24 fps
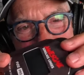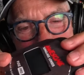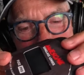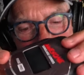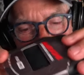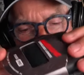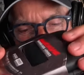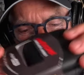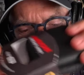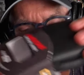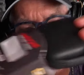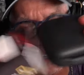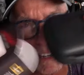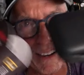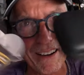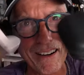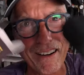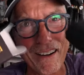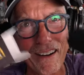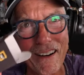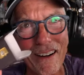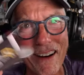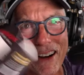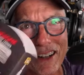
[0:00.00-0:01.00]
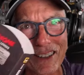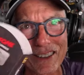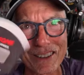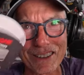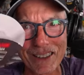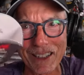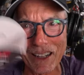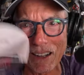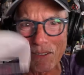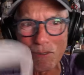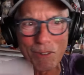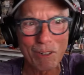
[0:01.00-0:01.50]
Oh, my gosh.
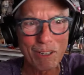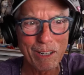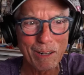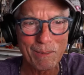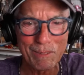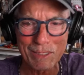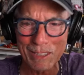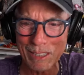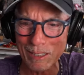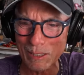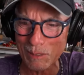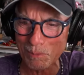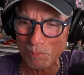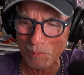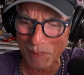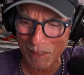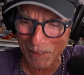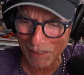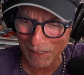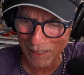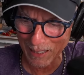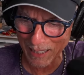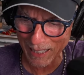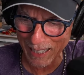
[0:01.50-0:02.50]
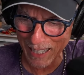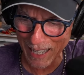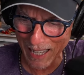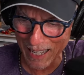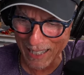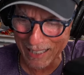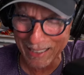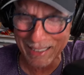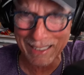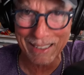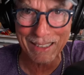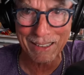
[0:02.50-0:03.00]
I wonder how much they spent on the
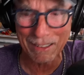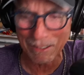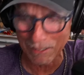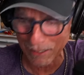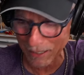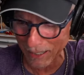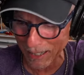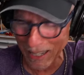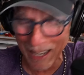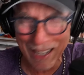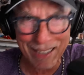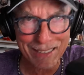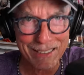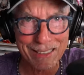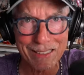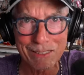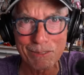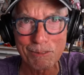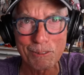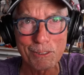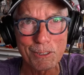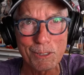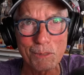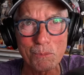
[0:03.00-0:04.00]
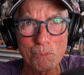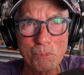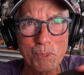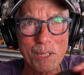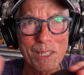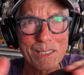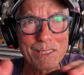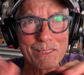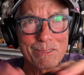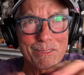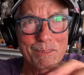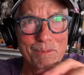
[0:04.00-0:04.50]
case alone. The case is worth the
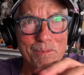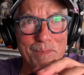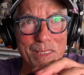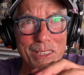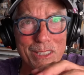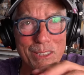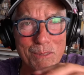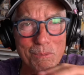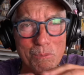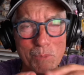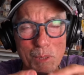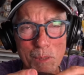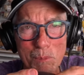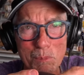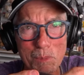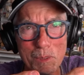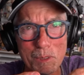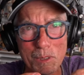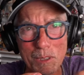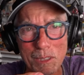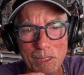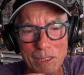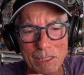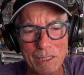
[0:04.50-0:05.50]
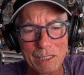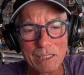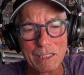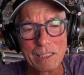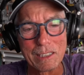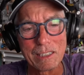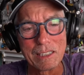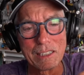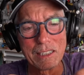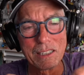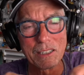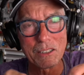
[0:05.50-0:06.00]
price of admission, people.
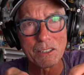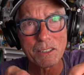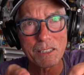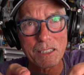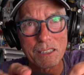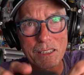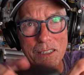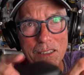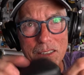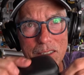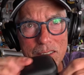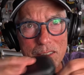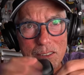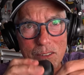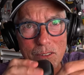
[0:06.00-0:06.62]
Look at this.